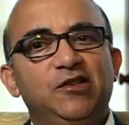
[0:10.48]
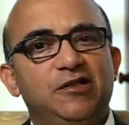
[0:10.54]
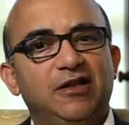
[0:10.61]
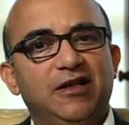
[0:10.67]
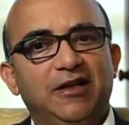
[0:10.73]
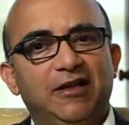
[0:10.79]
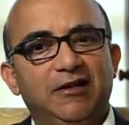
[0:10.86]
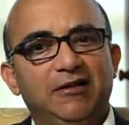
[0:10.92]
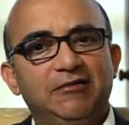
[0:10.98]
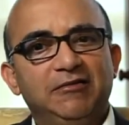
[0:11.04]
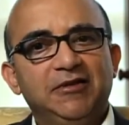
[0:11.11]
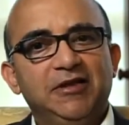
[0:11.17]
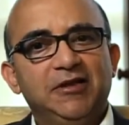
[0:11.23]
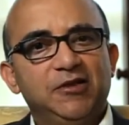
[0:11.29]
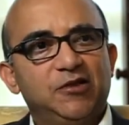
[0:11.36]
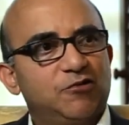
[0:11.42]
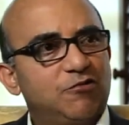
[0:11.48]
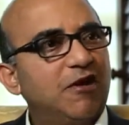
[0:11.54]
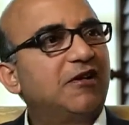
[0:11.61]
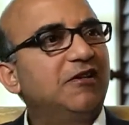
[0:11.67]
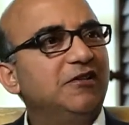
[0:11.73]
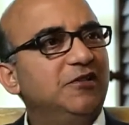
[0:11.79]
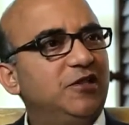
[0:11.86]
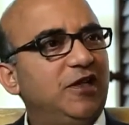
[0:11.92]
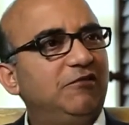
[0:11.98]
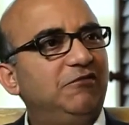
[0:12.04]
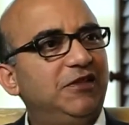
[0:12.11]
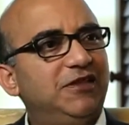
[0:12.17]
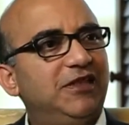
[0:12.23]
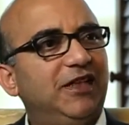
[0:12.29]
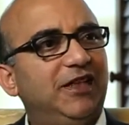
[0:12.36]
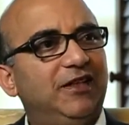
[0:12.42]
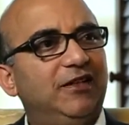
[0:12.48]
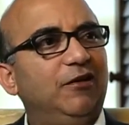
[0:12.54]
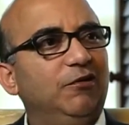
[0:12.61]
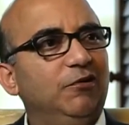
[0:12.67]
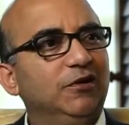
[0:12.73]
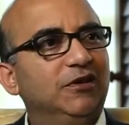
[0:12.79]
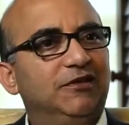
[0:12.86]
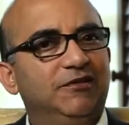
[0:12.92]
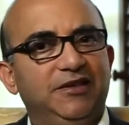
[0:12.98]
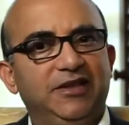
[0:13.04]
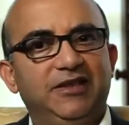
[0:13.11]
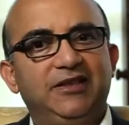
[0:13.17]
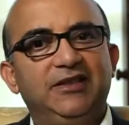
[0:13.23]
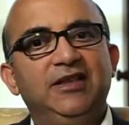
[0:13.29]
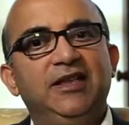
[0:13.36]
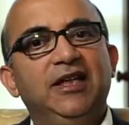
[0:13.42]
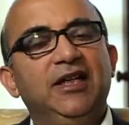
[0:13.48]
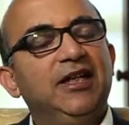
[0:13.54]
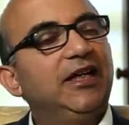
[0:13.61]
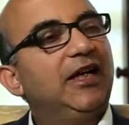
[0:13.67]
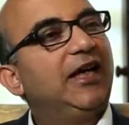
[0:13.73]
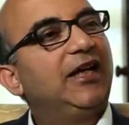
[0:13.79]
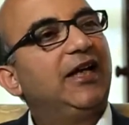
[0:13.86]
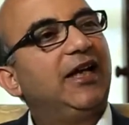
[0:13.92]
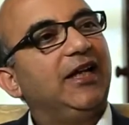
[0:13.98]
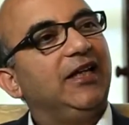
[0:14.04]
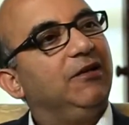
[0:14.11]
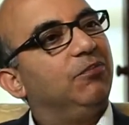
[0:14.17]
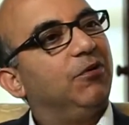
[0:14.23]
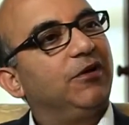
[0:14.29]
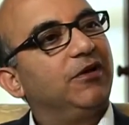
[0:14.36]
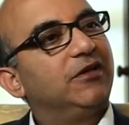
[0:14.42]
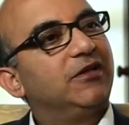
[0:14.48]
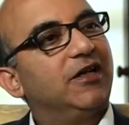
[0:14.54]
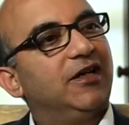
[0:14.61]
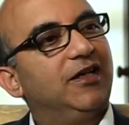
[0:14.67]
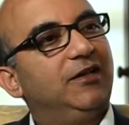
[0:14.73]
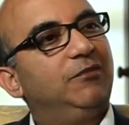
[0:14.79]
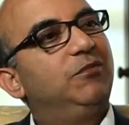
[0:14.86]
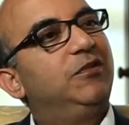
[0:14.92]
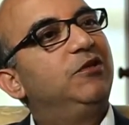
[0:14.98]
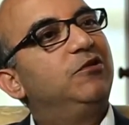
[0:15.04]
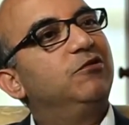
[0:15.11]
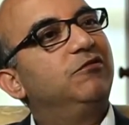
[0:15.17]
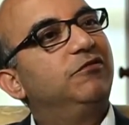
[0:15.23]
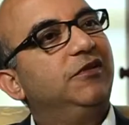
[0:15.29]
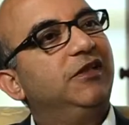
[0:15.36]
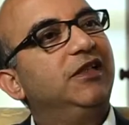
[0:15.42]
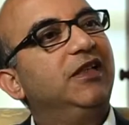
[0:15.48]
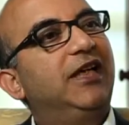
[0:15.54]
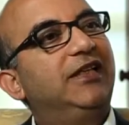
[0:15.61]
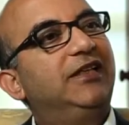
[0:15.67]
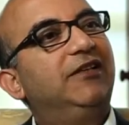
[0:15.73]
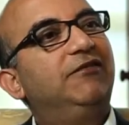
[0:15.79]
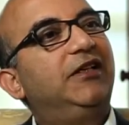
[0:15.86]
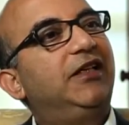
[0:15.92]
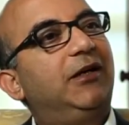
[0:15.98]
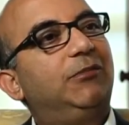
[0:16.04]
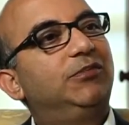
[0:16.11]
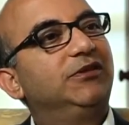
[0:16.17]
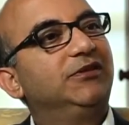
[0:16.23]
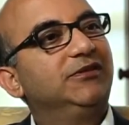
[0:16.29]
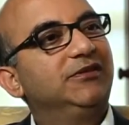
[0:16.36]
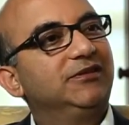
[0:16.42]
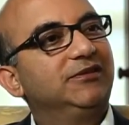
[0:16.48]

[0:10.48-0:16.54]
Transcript: struggles, shall we say, in the whole career. At any point of time, did you feel like giving up?